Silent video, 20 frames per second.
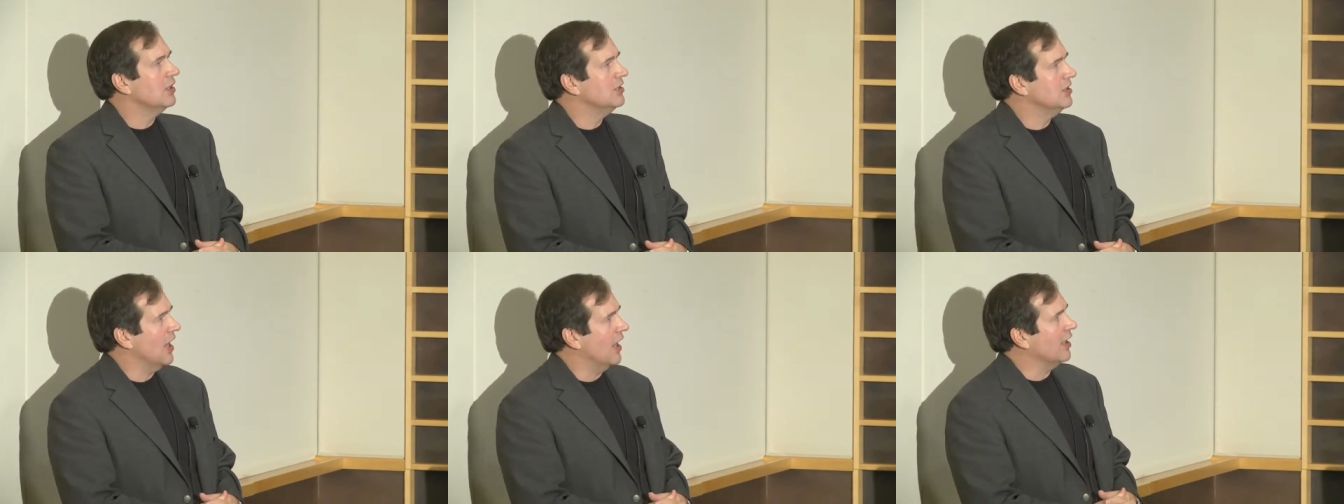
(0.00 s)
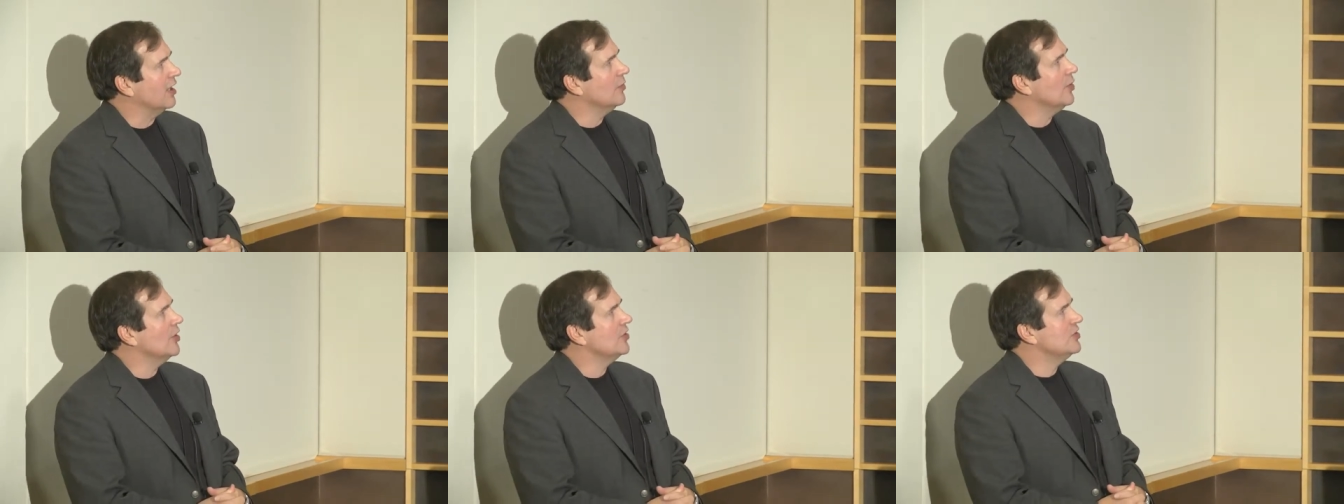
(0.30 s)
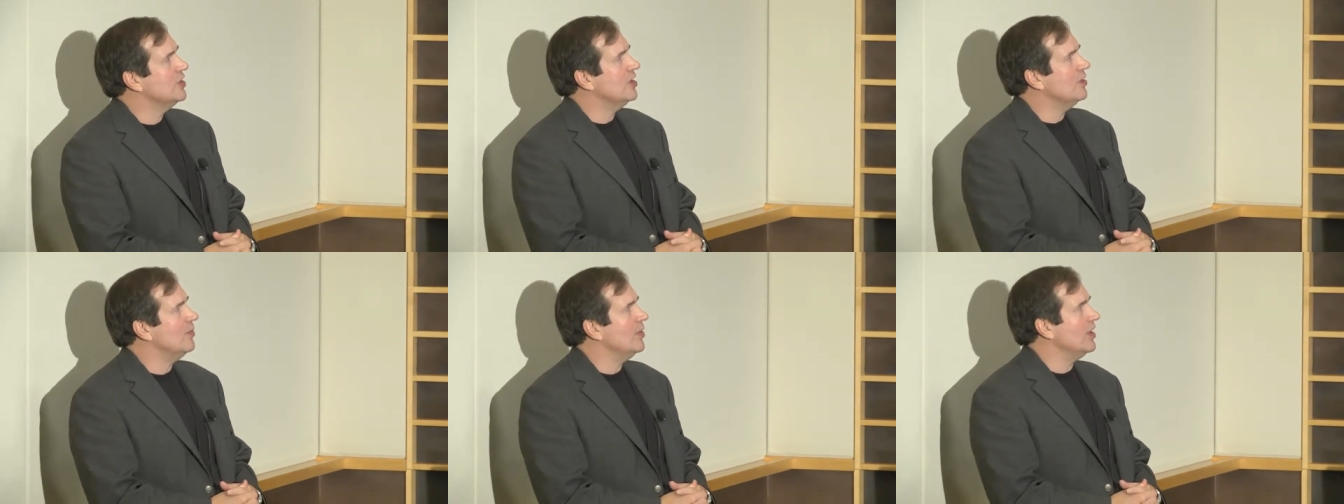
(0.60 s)

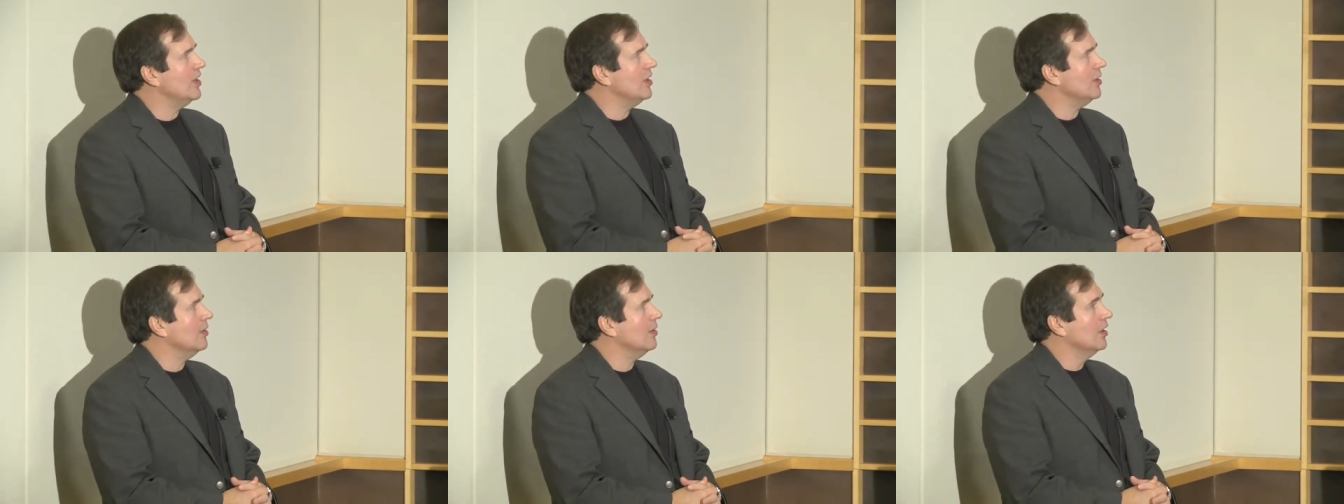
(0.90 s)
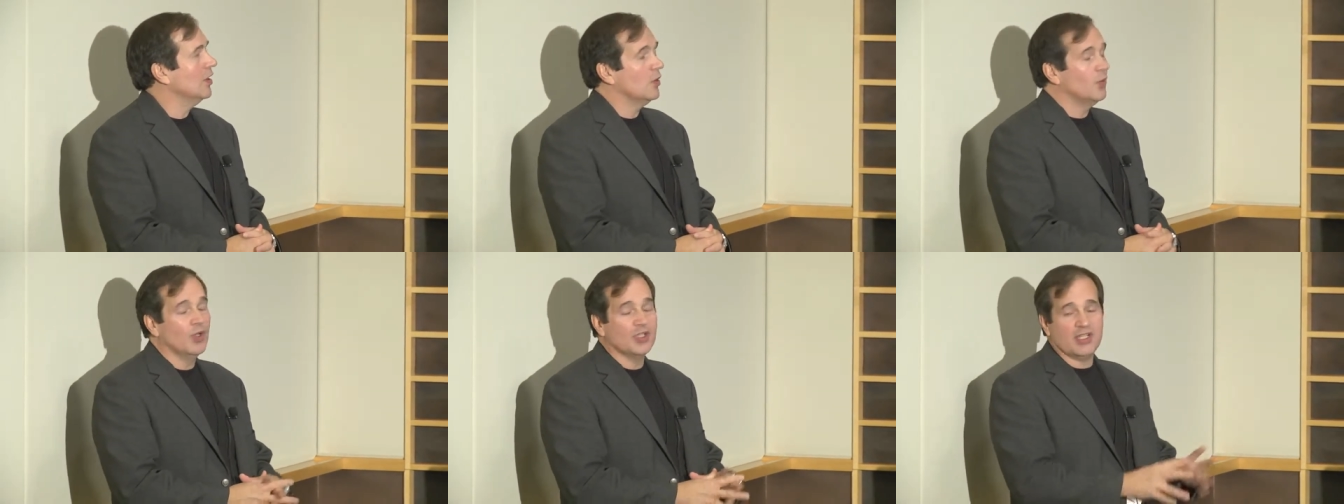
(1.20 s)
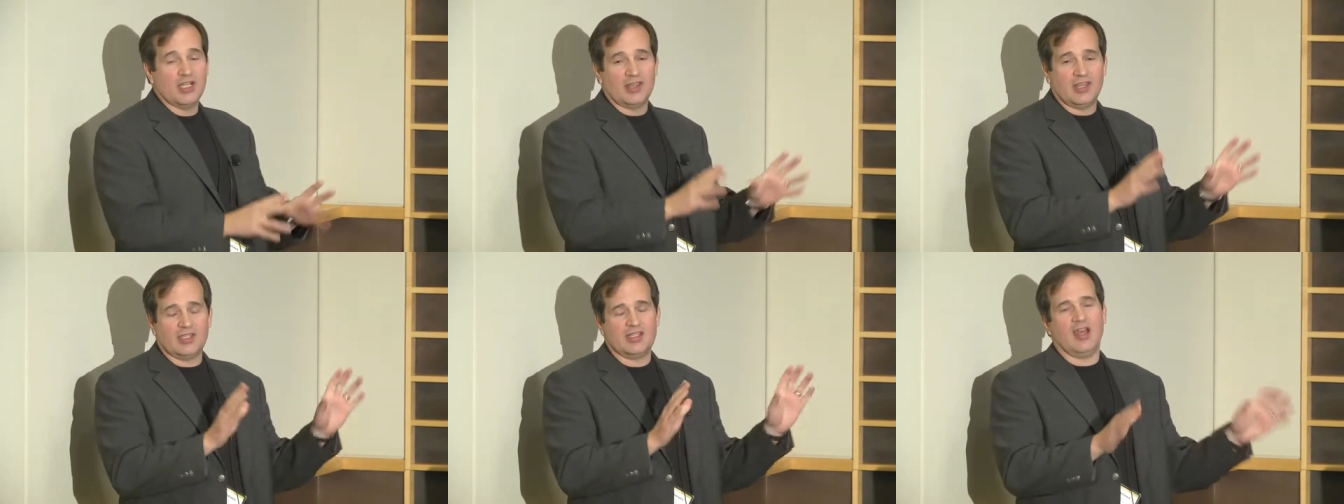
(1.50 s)
DynamoDB, which
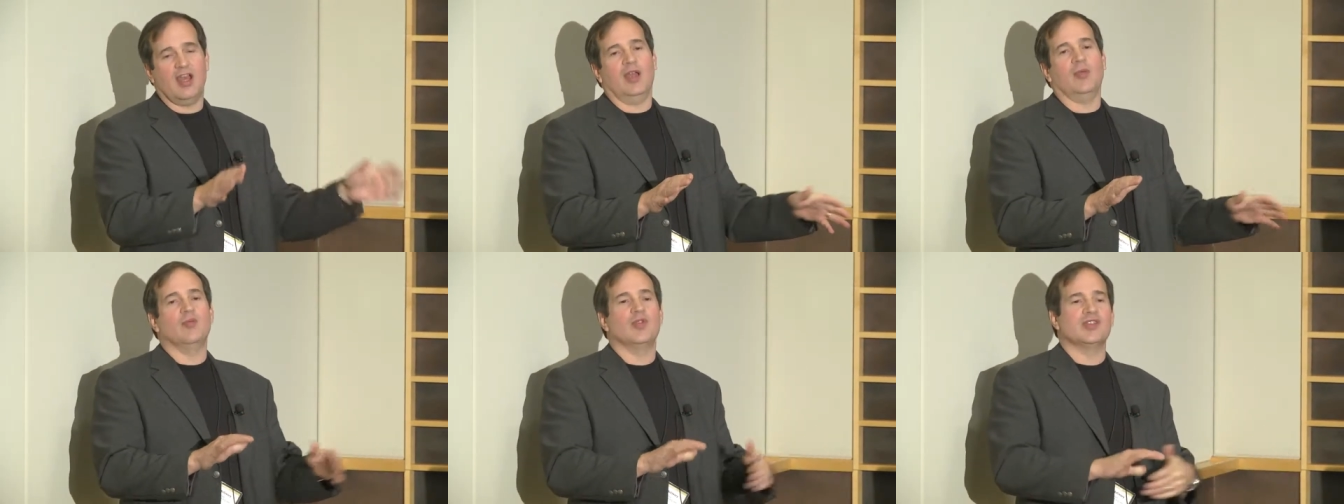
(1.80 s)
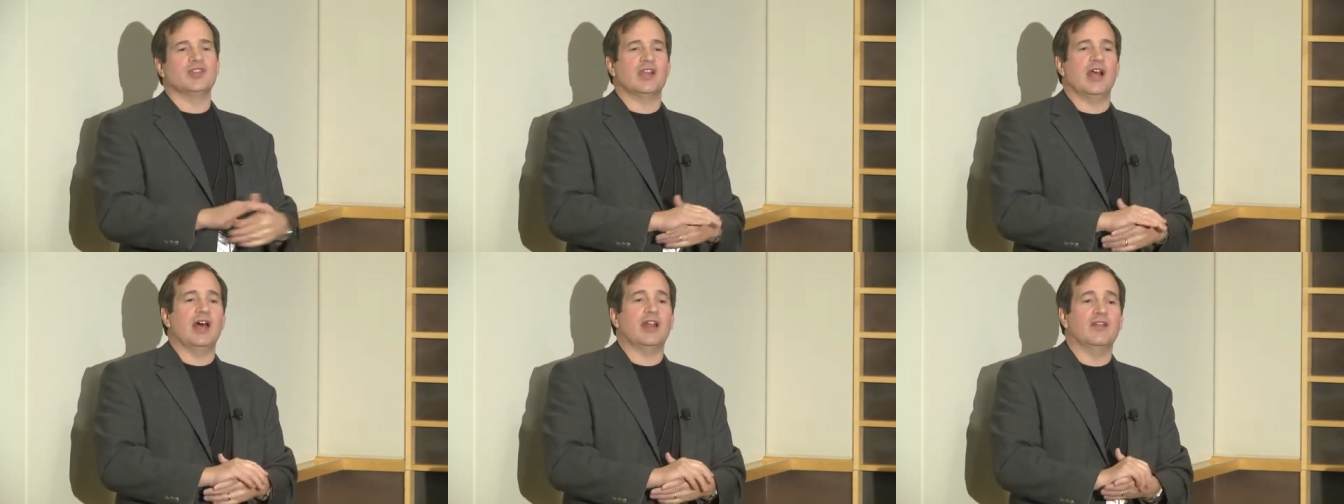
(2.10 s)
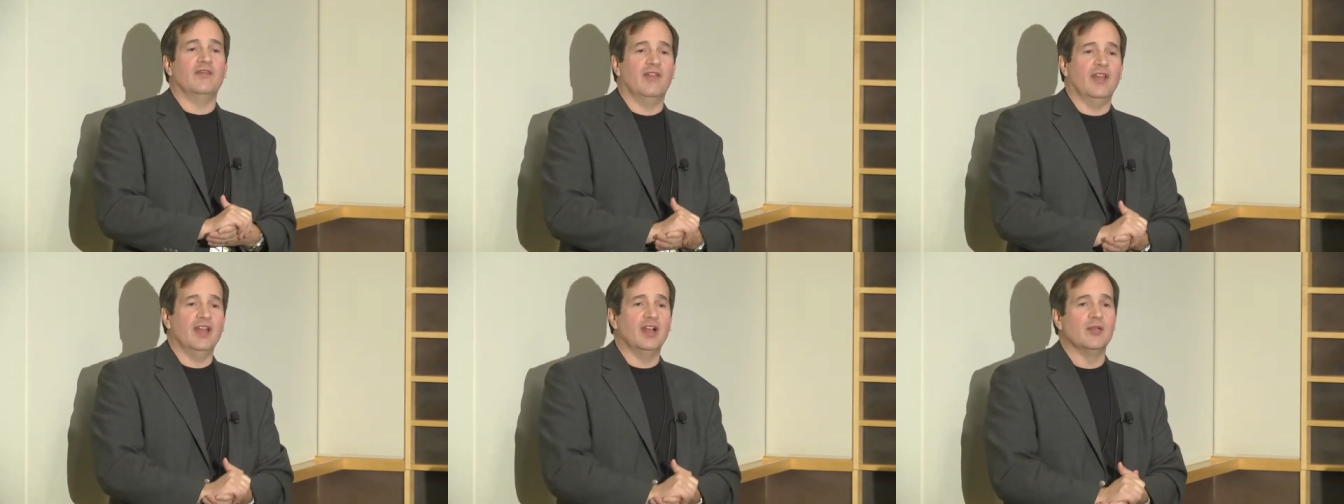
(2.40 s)
at the time was not
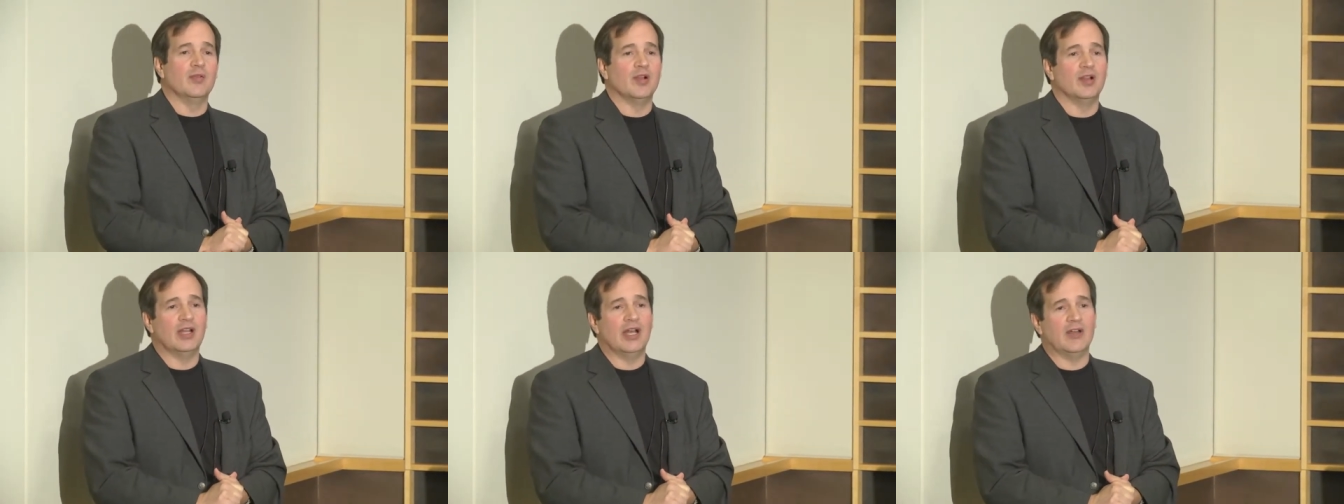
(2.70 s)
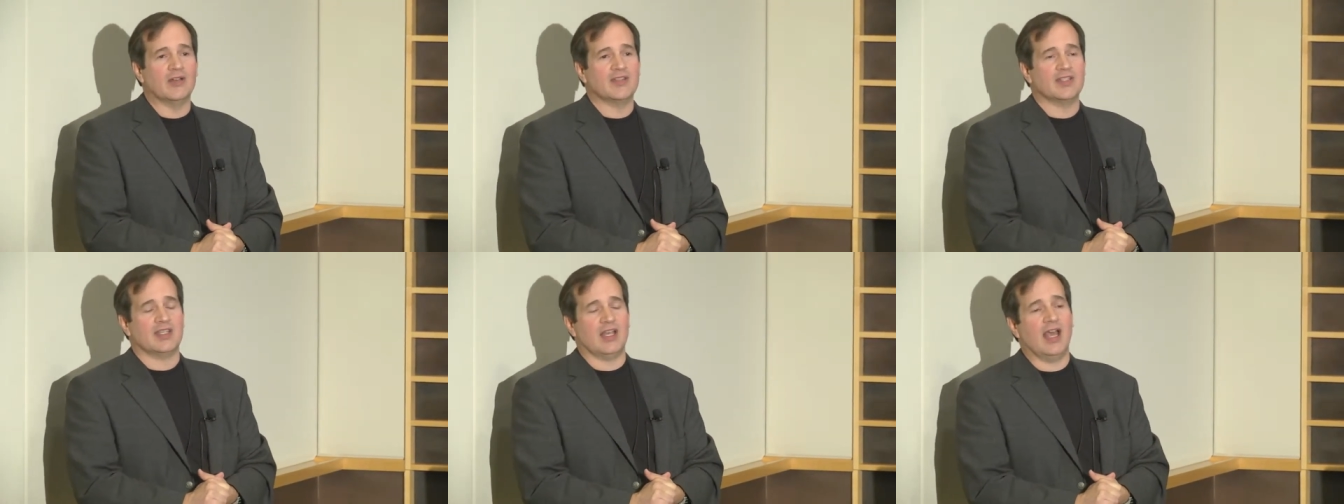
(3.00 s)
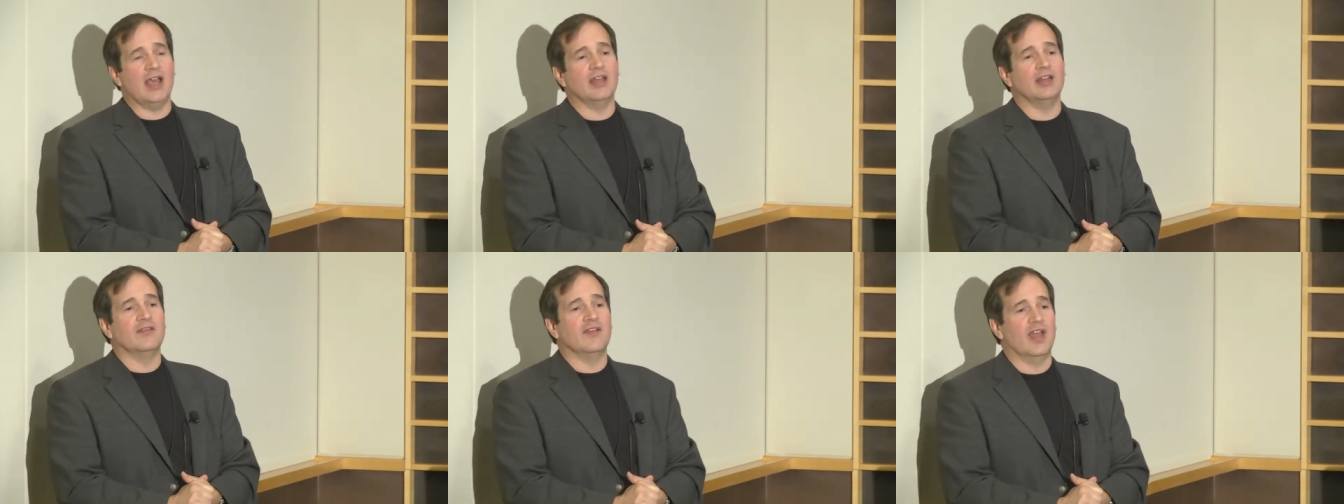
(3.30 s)
available
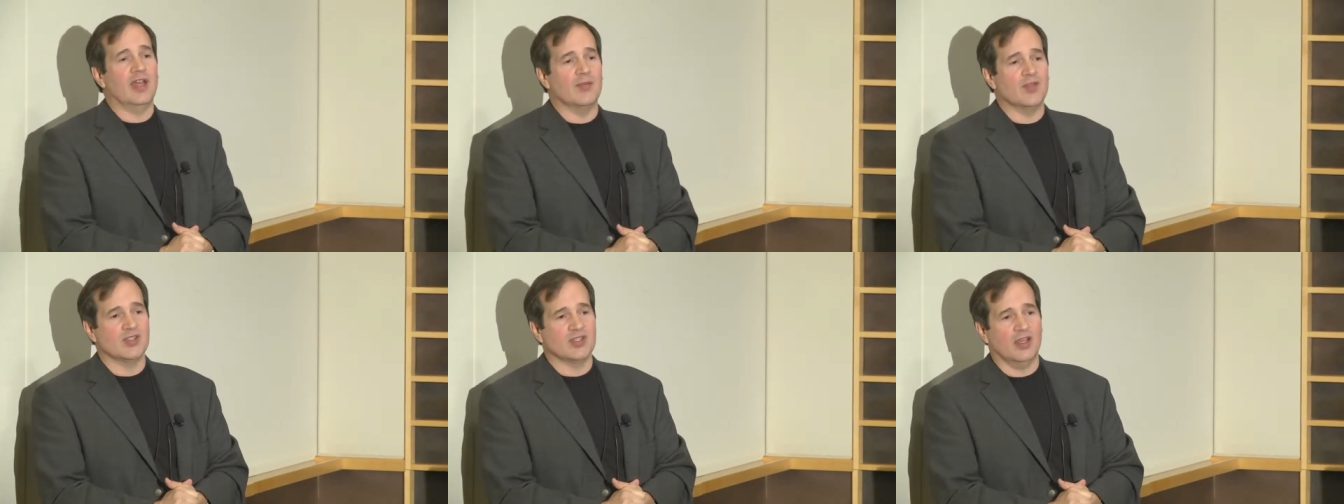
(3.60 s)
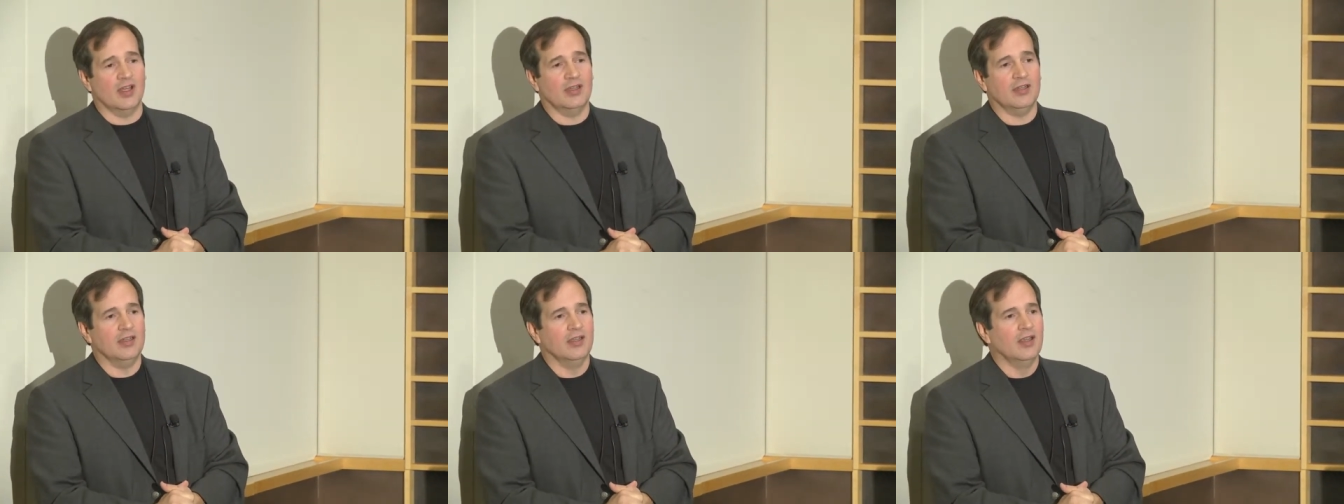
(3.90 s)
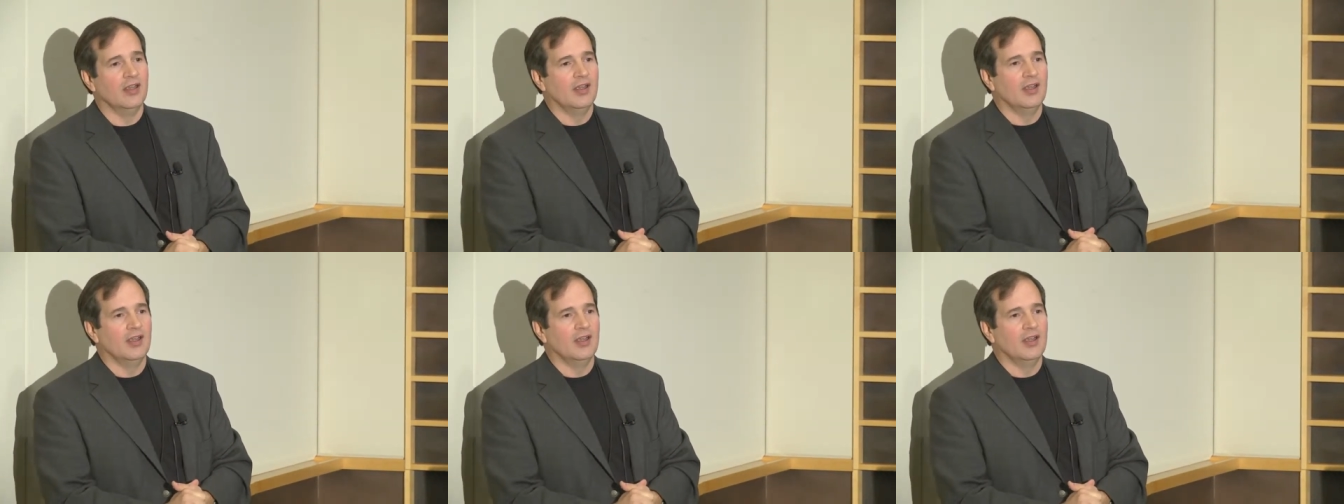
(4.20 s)
outside of Amazon.